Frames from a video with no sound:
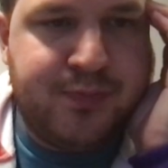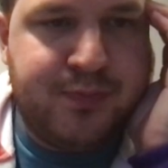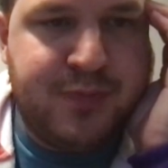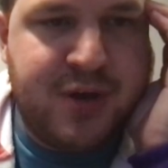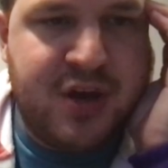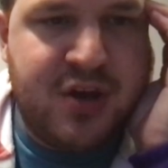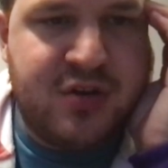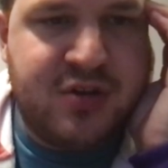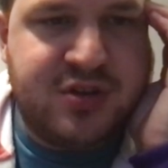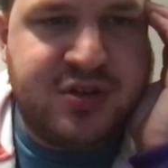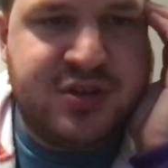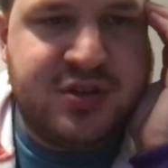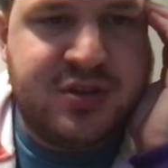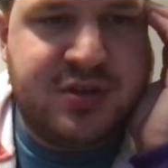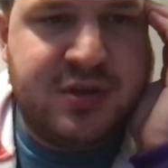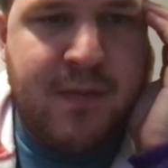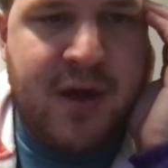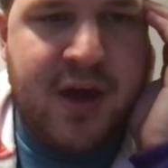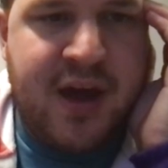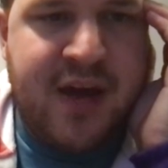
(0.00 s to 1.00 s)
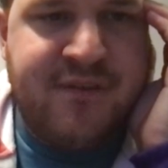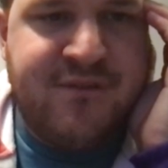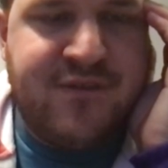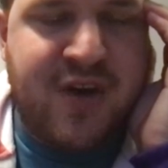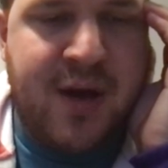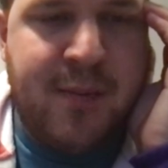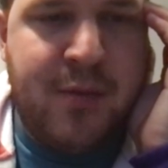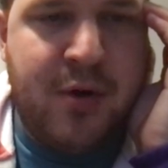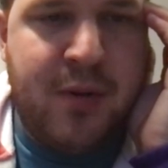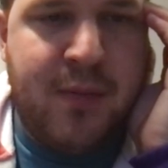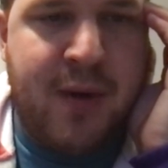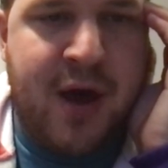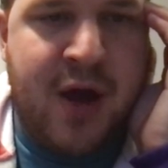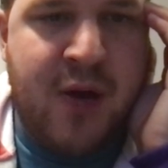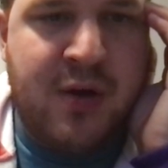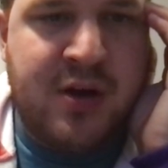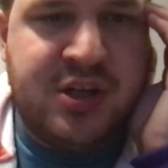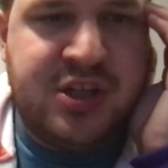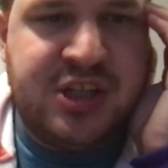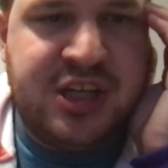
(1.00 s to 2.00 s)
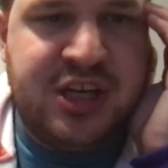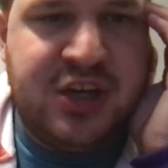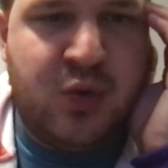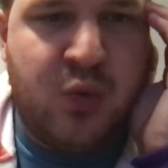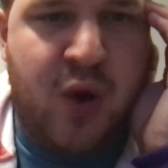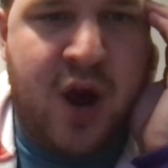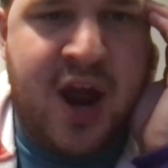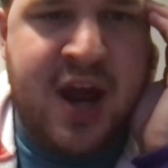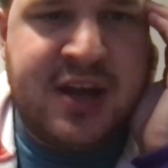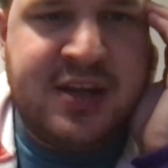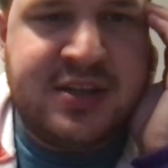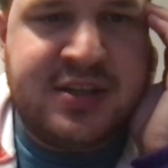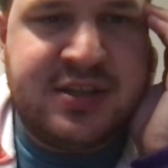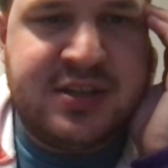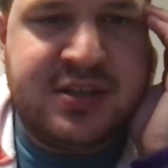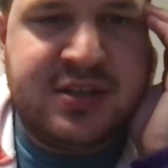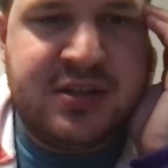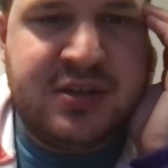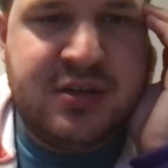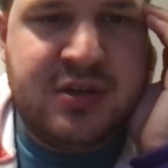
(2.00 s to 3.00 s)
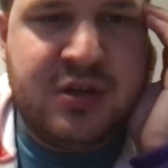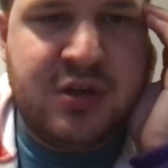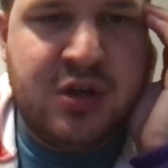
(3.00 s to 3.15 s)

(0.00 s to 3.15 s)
Bills, a fumble by Rashid Rice